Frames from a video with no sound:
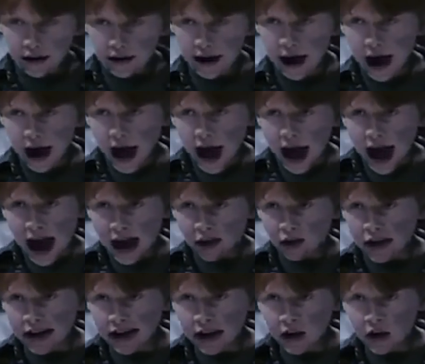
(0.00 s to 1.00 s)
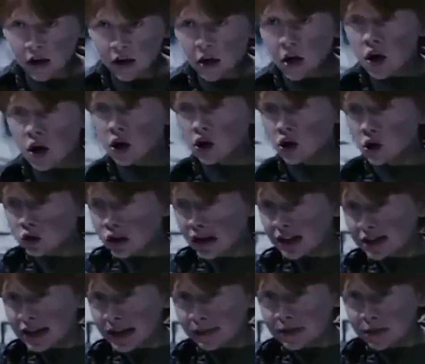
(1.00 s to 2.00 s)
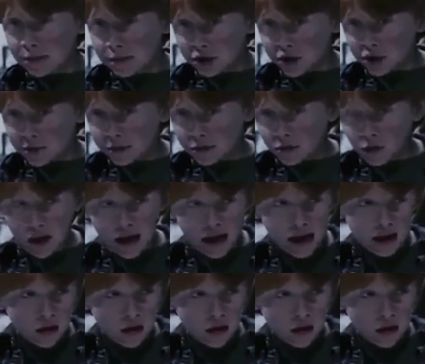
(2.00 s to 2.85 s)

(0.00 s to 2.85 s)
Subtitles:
adult problems. The amount of eye-roll acting in this